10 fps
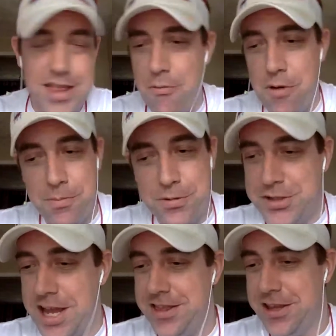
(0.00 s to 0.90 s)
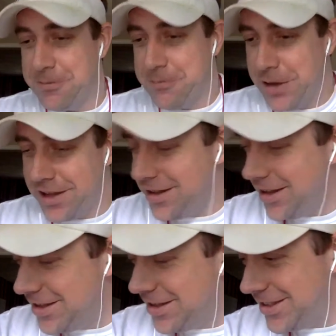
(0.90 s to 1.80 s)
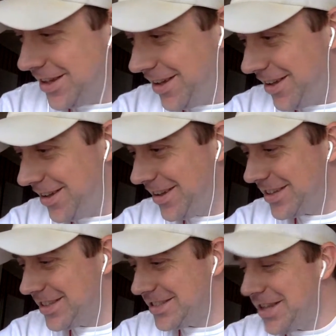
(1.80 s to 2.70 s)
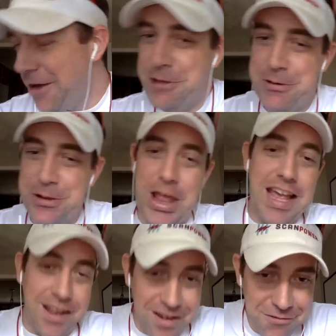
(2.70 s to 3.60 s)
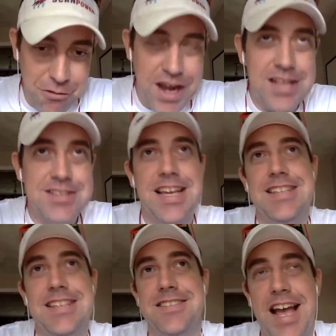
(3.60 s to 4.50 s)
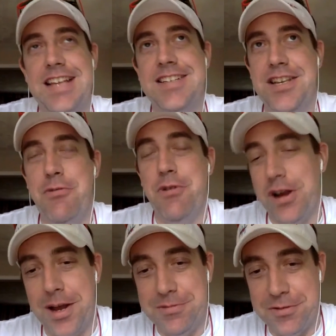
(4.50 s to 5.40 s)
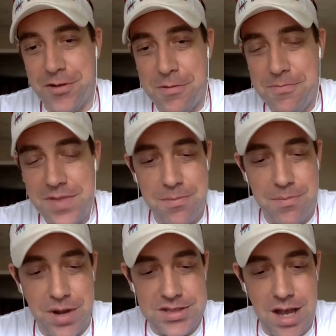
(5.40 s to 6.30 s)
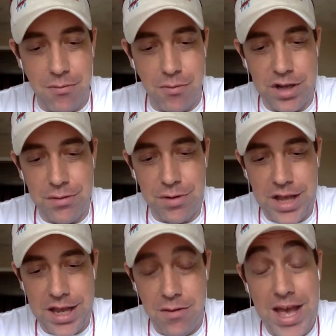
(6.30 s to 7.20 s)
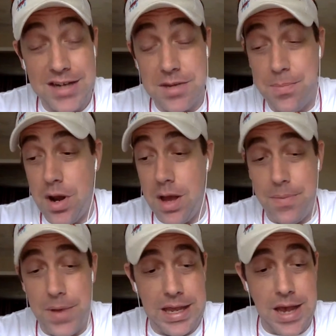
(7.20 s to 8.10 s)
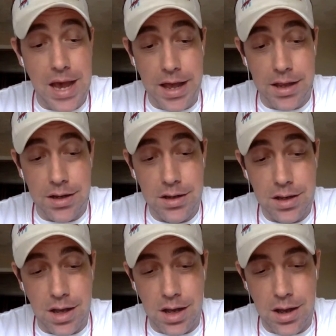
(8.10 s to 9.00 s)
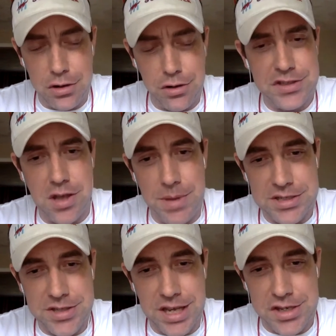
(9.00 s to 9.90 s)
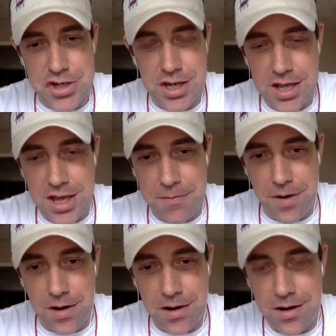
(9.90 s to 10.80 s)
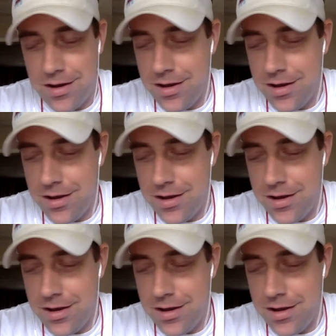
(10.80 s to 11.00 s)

that 1% thing, man. It's because it's not really related, right? It's I see where it comes from, but it's not really related. We actually put up a guide. I don't know if you saw my site, gdfr.com.